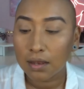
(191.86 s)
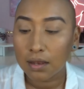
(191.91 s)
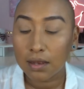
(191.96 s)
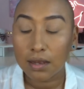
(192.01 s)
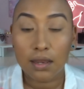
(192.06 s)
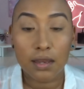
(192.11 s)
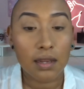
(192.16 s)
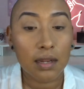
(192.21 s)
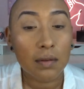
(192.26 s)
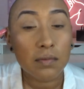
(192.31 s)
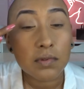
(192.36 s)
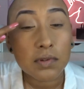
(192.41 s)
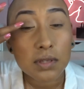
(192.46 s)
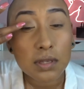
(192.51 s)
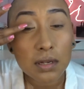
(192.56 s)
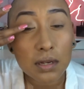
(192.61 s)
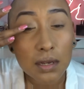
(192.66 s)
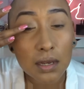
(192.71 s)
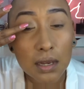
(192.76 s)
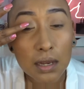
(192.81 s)
and I'm just
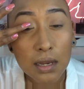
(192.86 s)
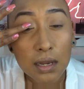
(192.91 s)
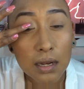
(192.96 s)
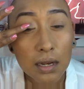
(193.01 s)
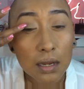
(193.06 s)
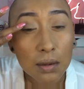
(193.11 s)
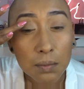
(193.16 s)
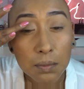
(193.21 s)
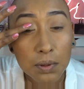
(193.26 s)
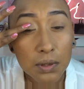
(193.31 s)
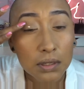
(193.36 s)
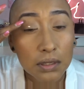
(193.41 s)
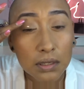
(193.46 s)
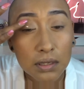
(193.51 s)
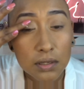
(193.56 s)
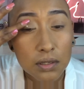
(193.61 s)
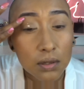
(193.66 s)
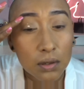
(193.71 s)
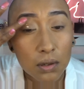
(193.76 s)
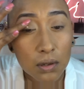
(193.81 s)
gonna go ahead and put
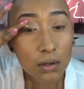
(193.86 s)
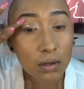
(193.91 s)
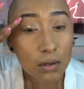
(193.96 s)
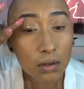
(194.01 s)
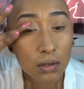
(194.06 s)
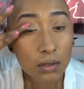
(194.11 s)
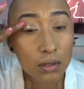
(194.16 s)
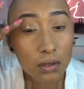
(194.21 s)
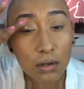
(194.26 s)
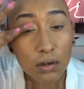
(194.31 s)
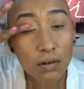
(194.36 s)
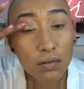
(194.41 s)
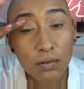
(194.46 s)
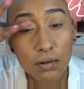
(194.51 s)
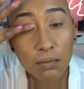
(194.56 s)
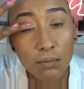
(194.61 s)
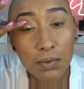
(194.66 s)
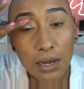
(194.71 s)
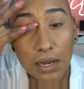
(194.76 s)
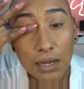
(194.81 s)
this all over
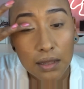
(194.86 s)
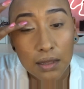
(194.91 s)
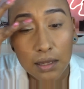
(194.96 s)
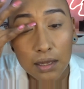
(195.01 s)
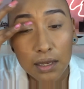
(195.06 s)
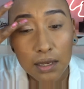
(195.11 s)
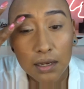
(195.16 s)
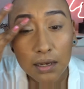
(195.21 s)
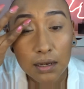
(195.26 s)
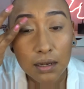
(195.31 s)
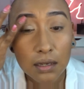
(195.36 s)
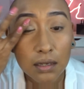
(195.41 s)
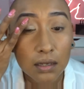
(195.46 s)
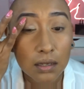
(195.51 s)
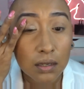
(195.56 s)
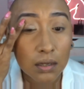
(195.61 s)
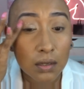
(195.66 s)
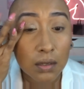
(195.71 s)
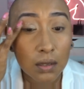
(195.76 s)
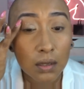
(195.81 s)
my lid.
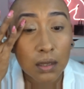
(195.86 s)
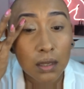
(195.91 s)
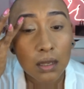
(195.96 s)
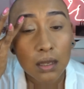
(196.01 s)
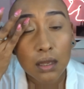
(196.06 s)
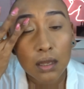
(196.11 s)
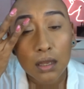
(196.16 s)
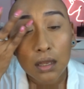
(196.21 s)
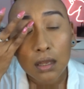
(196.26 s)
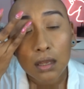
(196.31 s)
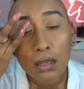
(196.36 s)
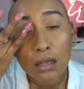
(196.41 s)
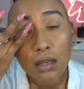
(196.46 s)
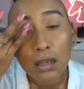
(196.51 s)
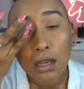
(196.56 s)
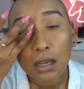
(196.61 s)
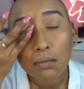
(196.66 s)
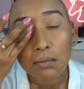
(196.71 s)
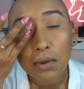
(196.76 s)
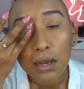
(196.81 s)

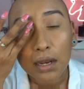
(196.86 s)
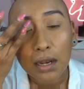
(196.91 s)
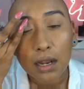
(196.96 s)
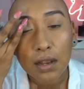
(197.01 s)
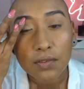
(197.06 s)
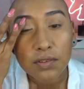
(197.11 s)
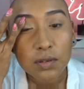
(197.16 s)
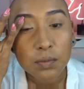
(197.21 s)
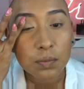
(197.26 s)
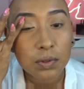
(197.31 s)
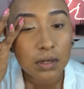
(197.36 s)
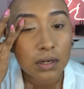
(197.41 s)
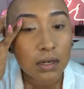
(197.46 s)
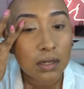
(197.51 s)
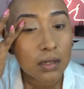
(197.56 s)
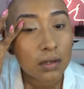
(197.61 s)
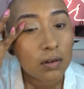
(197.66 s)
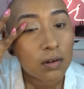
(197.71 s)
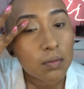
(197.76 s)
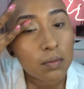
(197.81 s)
I might have to put a
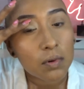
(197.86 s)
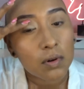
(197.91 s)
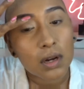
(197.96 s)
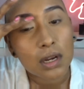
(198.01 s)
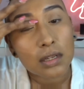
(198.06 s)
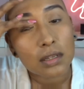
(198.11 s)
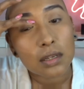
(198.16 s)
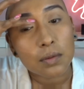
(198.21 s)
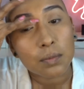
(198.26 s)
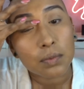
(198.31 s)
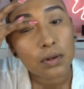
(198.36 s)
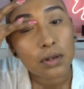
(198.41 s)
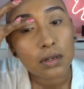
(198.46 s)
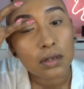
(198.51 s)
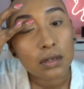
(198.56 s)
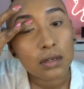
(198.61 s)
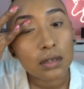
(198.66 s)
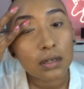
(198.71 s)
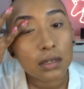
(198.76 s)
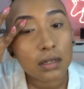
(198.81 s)
little more. I did put
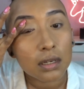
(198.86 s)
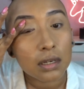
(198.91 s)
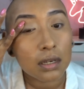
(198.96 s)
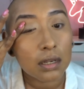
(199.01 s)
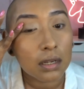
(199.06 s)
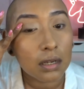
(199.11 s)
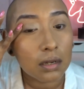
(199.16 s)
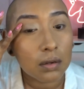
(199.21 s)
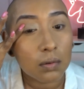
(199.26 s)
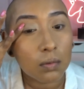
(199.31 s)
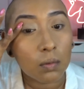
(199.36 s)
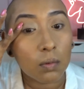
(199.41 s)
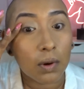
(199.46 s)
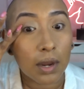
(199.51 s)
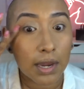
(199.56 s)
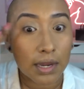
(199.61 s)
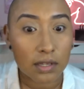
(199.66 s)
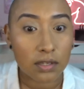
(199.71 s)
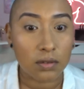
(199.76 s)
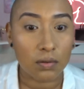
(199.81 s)
like a
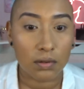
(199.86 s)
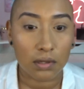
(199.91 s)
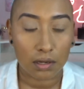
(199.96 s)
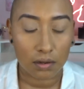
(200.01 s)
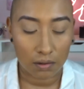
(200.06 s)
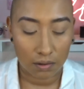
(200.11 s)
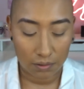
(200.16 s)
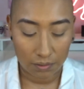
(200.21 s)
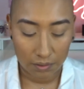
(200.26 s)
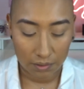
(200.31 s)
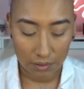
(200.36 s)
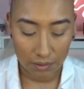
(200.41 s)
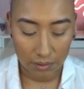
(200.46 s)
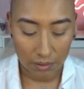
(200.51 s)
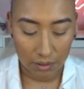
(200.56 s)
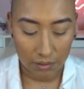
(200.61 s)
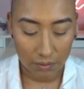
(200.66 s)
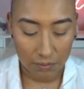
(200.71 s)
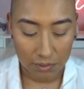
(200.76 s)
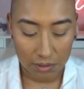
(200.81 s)
way too little.
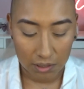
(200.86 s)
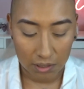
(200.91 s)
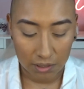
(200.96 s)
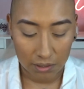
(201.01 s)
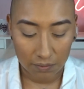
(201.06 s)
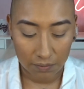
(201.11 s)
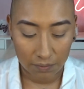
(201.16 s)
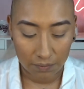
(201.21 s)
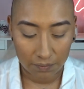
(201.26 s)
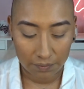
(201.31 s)
You know what I'm saying?